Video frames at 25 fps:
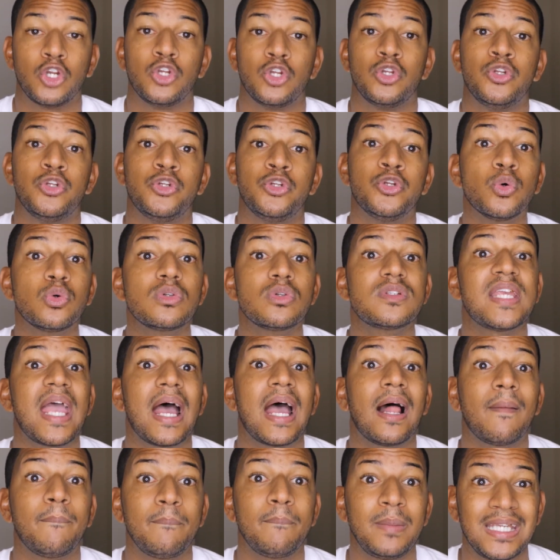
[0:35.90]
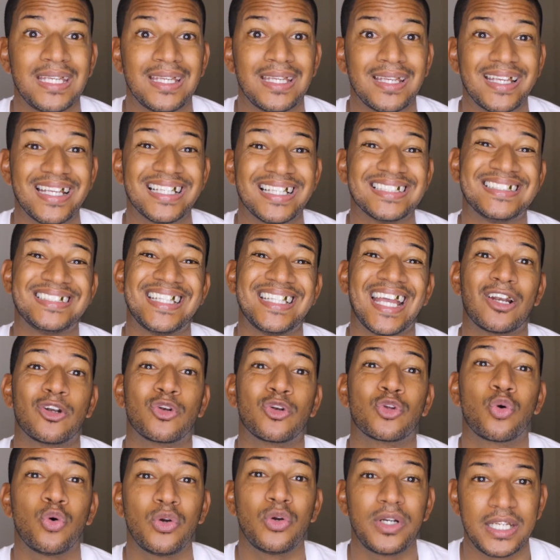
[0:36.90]
You tell me, is
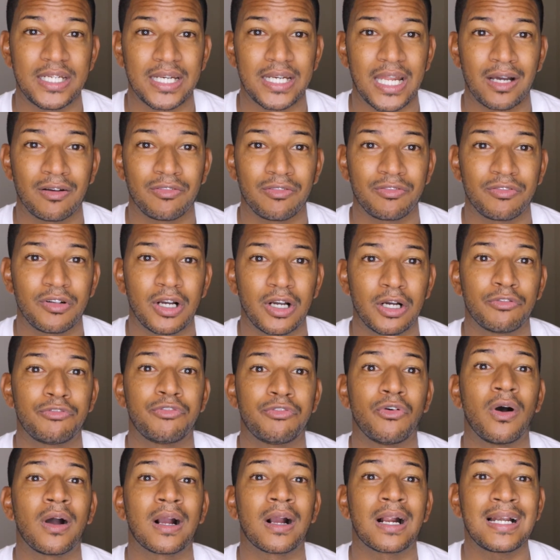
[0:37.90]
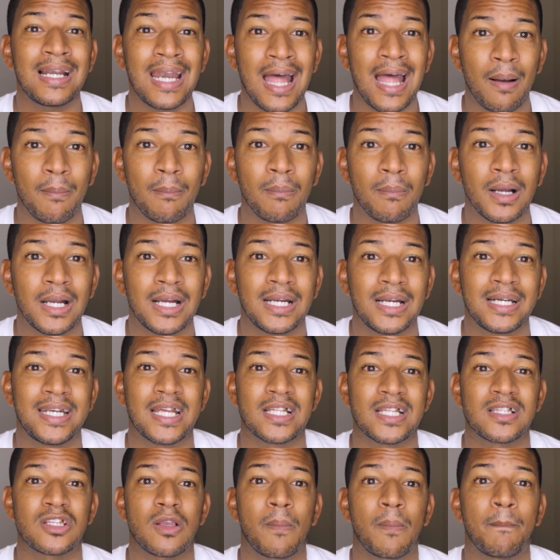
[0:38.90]
that good enough for a club
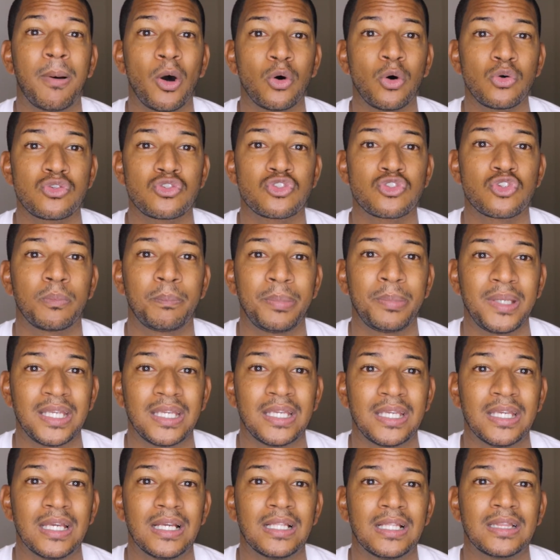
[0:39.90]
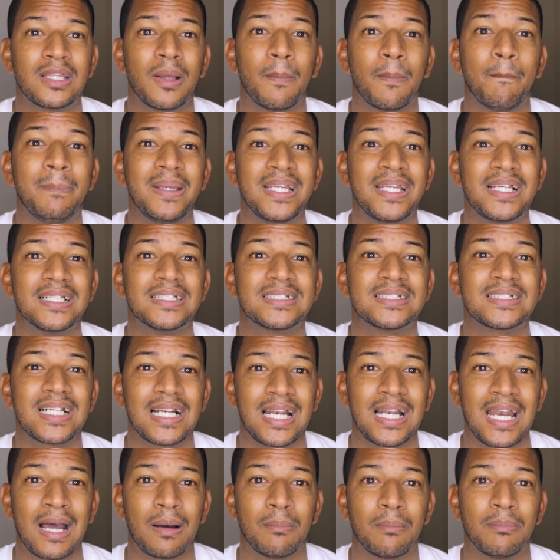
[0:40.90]
that's supposed to be the biggest
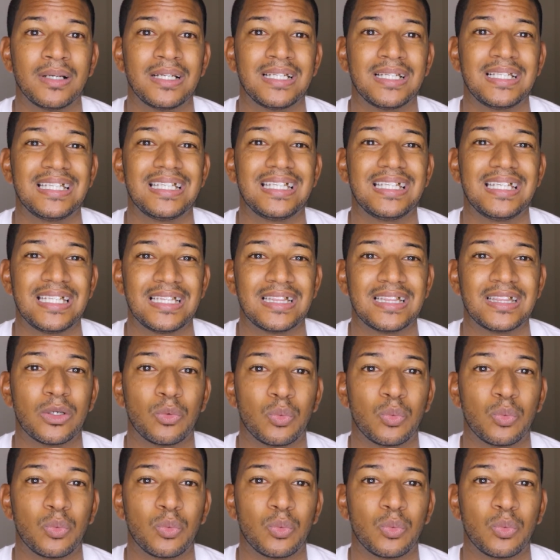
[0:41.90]
club in